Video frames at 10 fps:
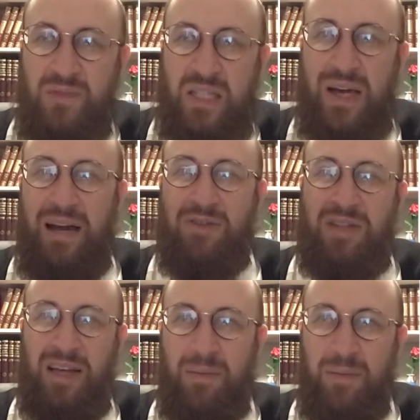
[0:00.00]
so I have to
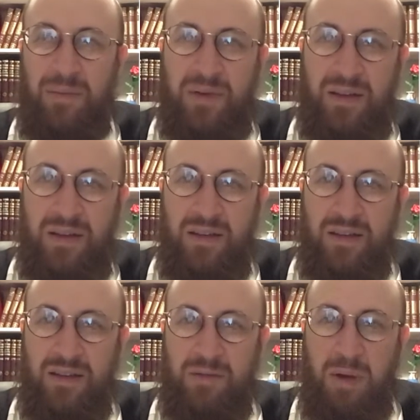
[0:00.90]
tell him
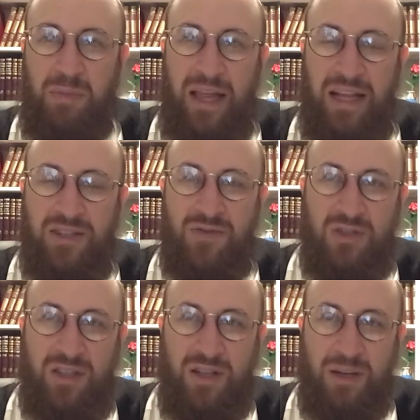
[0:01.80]
my plans for
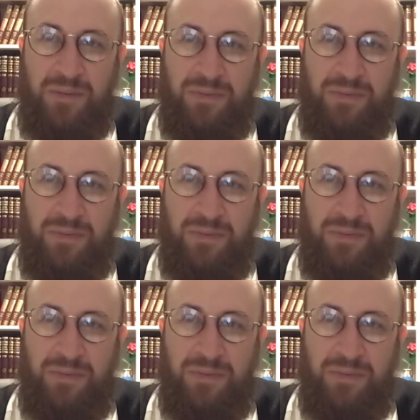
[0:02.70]
Saddam.